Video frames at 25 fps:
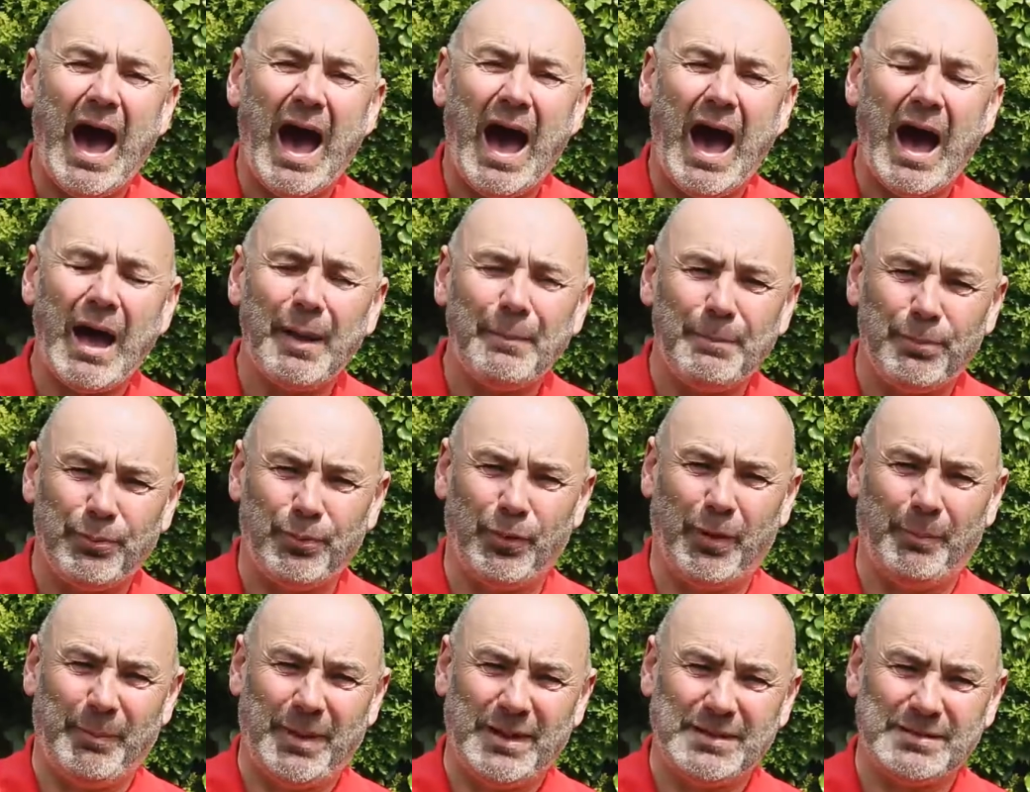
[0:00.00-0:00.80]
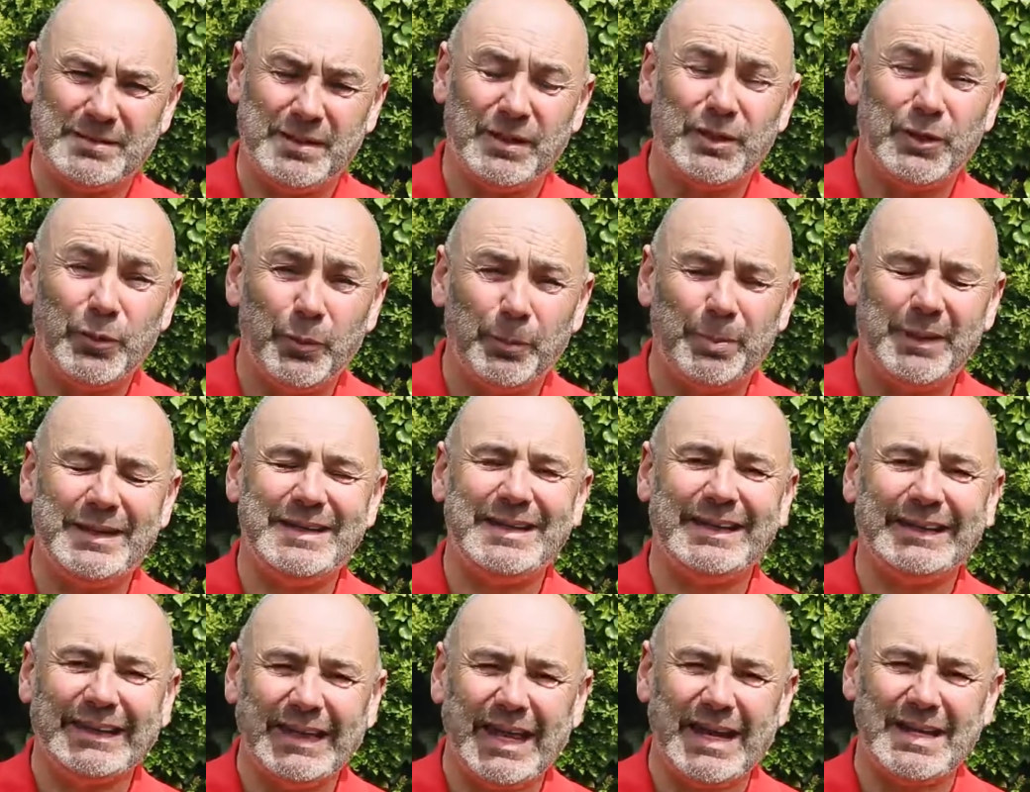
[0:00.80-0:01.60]
I promise that you'll be
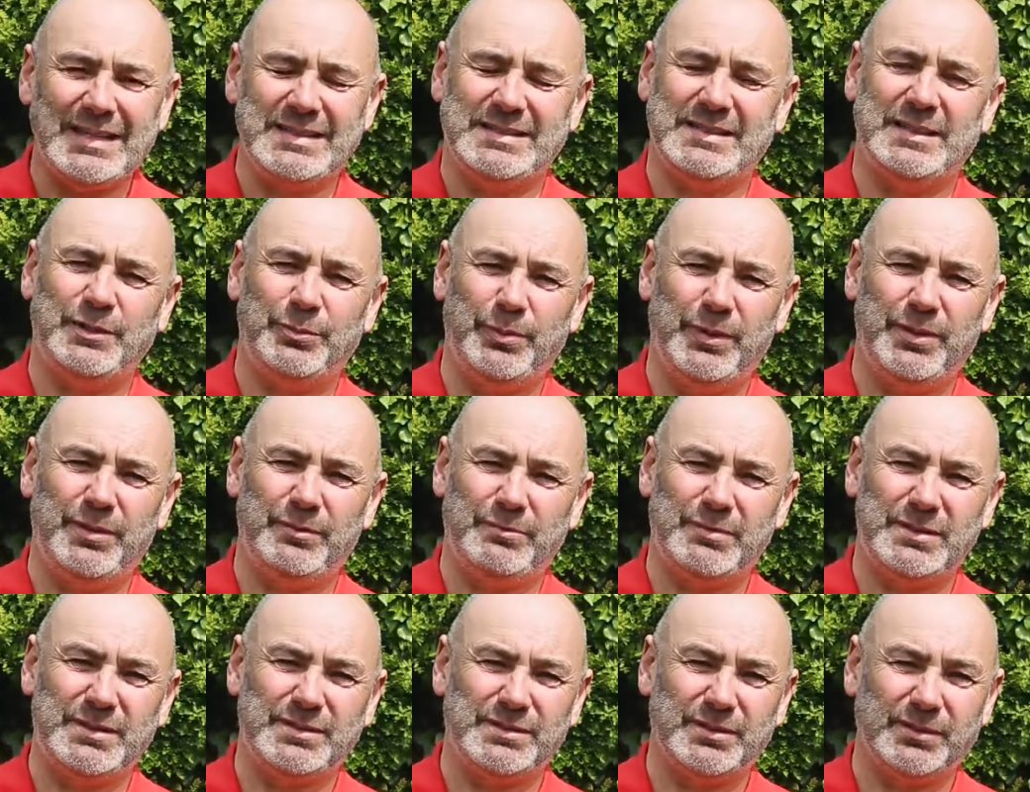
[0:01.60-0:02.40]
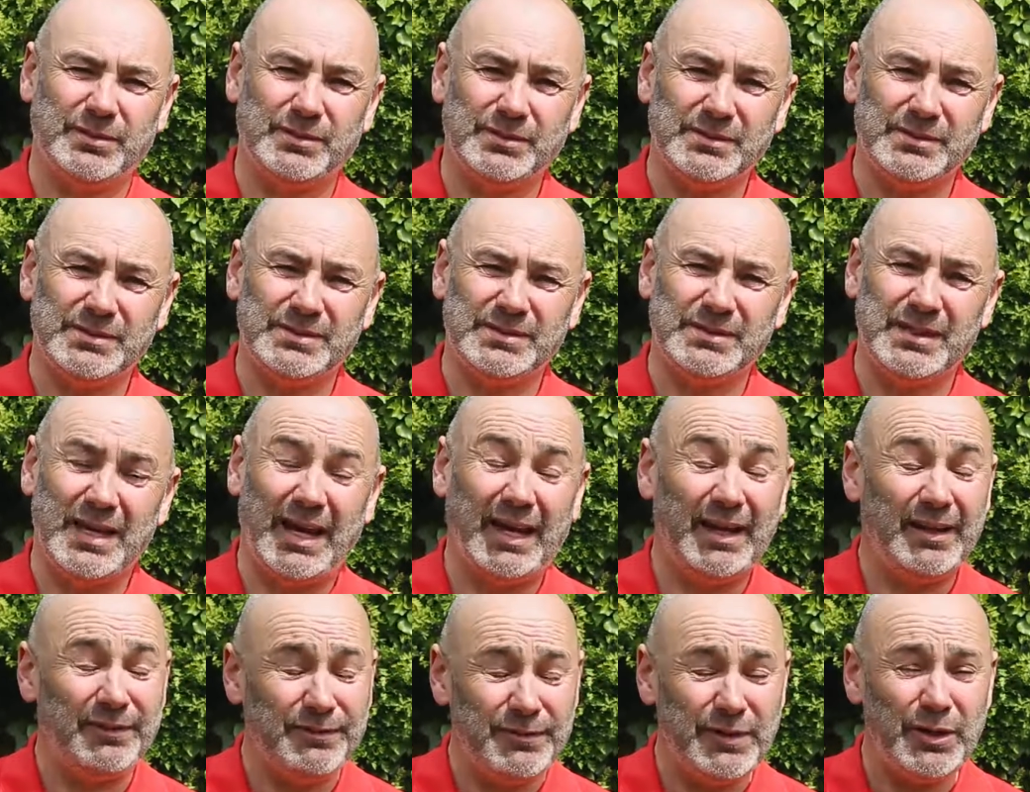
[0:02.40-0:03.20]
delighted with the results,
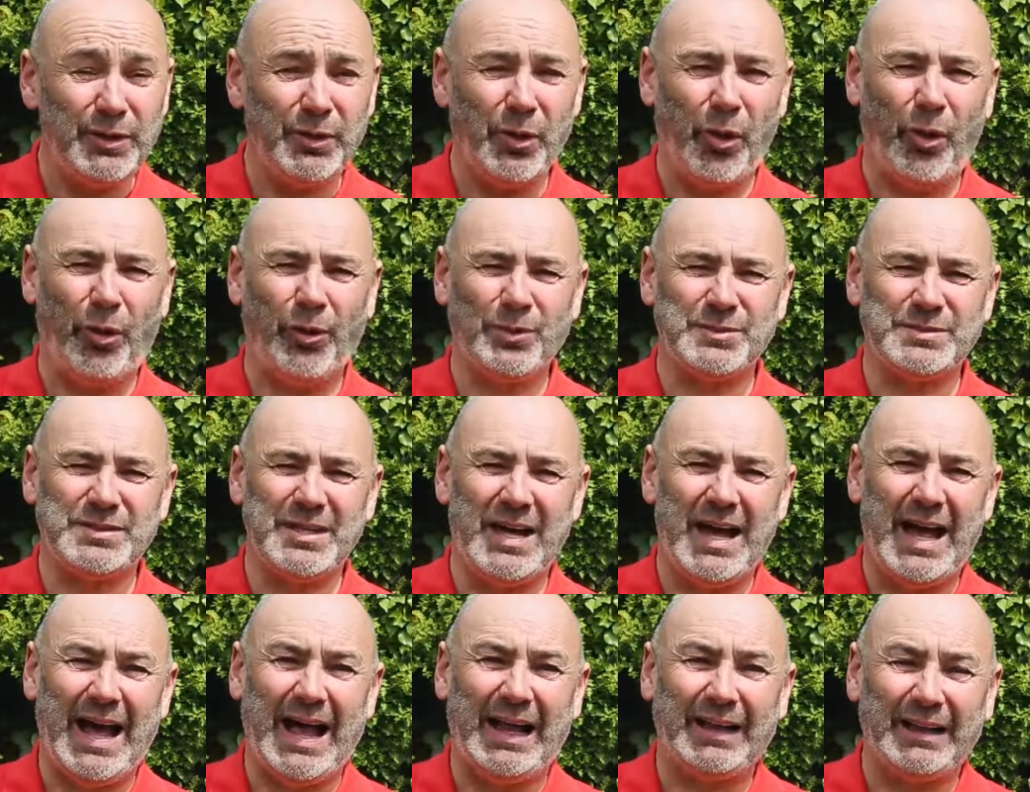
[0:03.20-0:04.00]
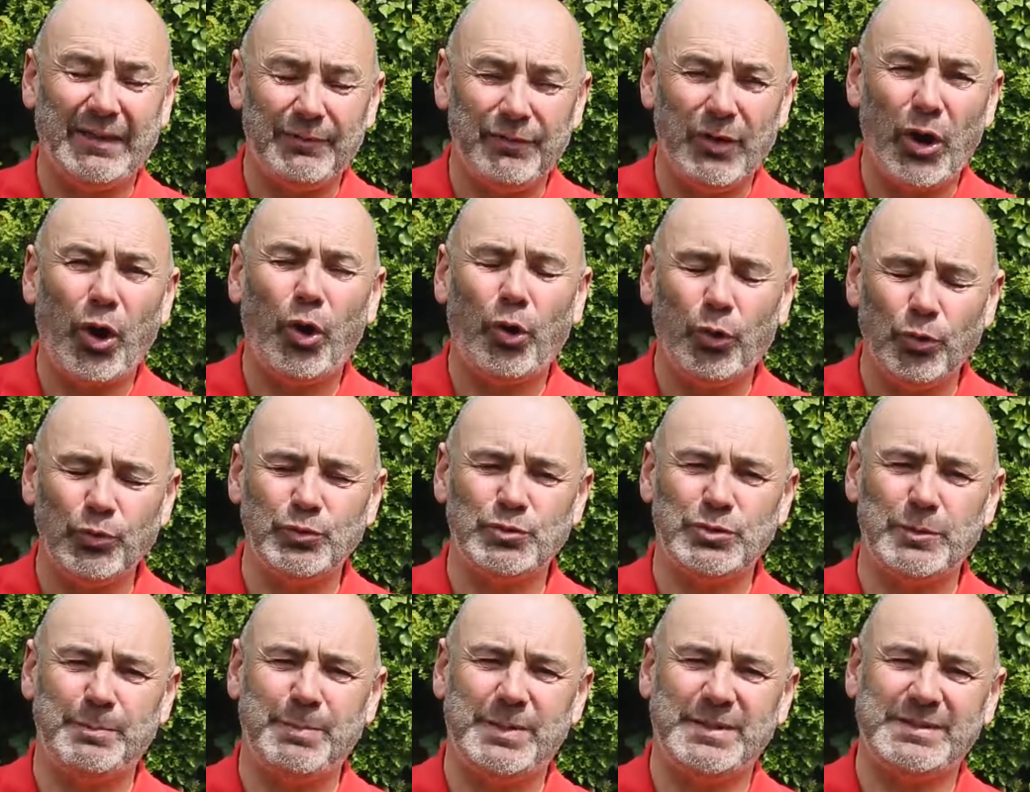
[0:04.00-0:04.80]
and if you're not, I'll give you
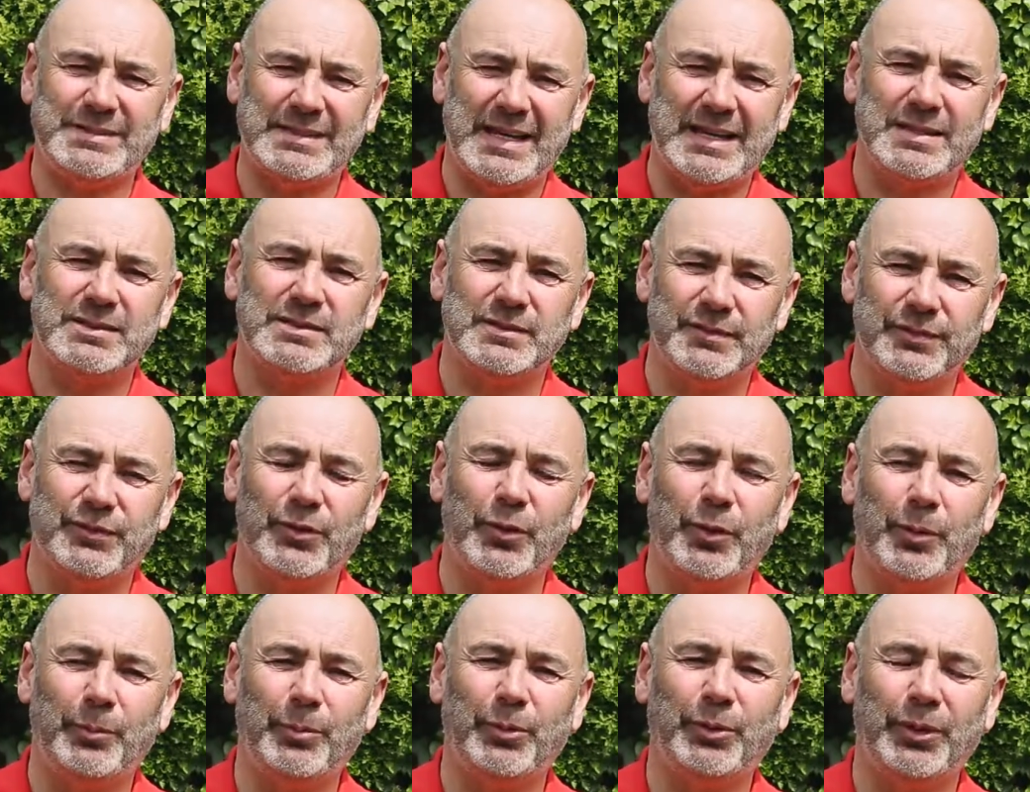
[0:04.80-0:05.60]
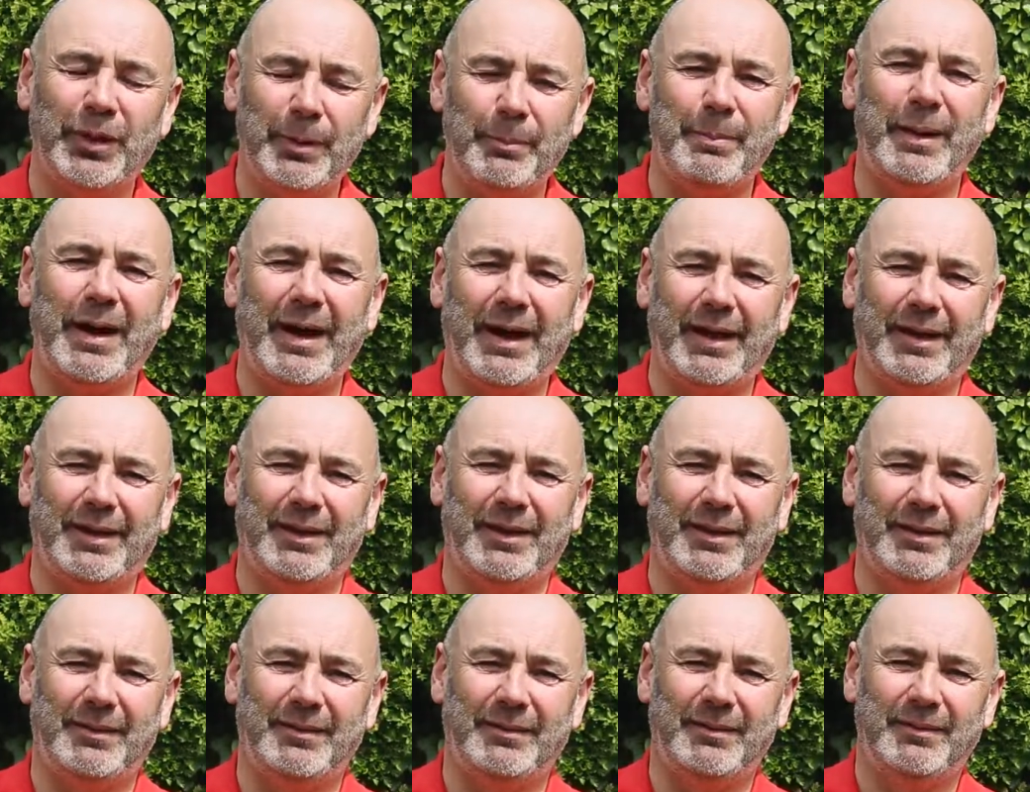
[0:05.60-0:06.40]
100% of your money
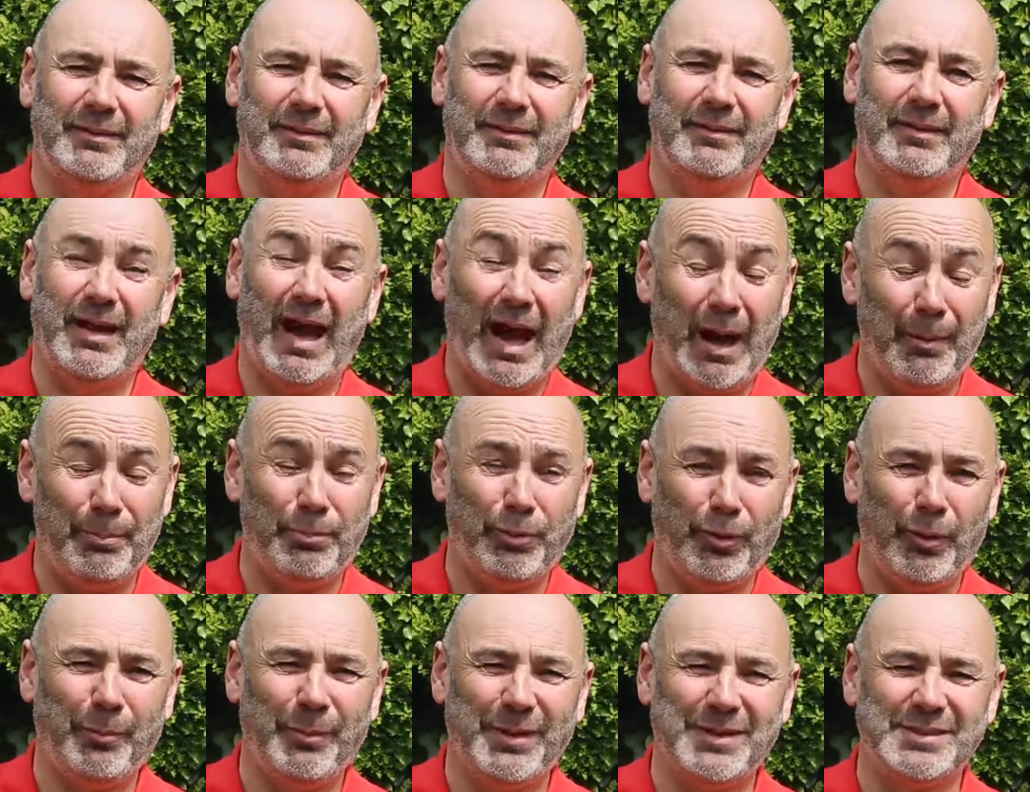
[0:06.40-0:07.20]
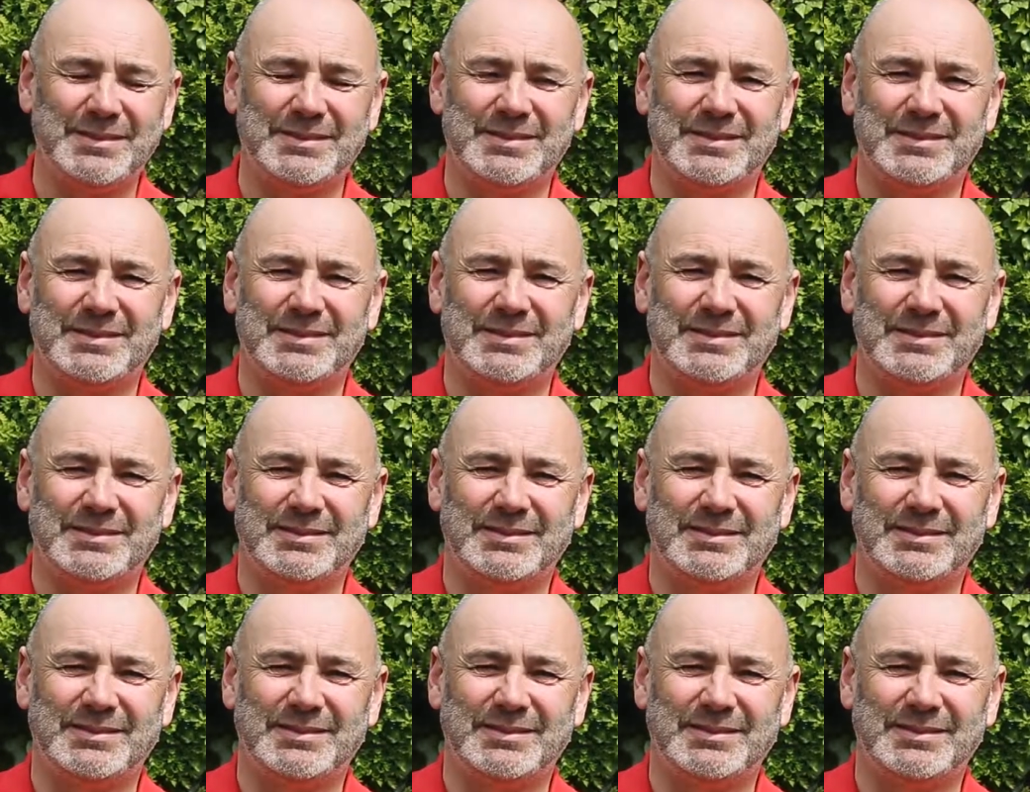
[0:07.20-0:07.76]
back. I promise.